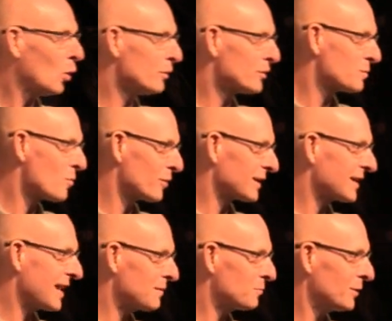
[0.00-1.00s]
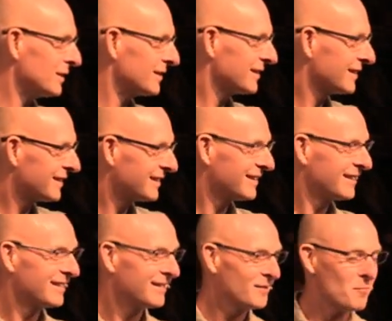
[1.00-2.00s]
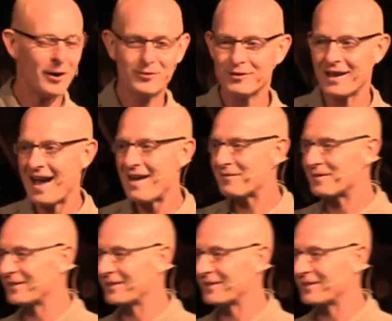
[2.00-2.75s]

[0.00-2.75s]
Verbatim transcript: this morning, can we? Why are you laughing,